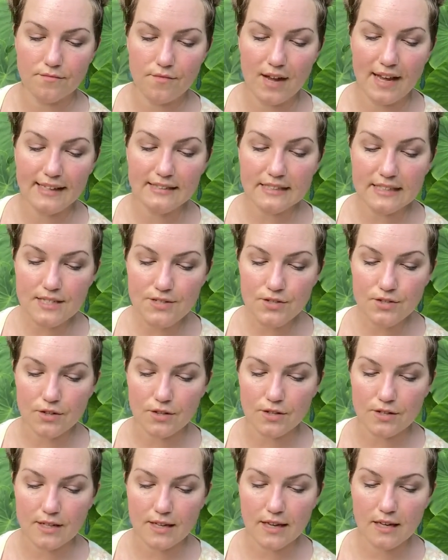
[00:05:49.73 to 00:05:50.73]
A
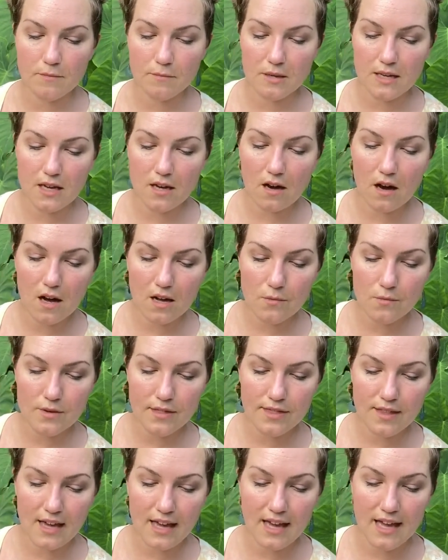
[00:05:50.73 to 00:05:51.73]
lizard can be caught
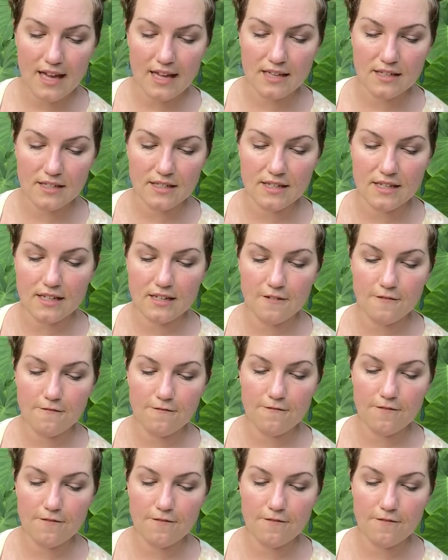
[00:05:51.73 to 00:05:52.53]
with the hand, yet it,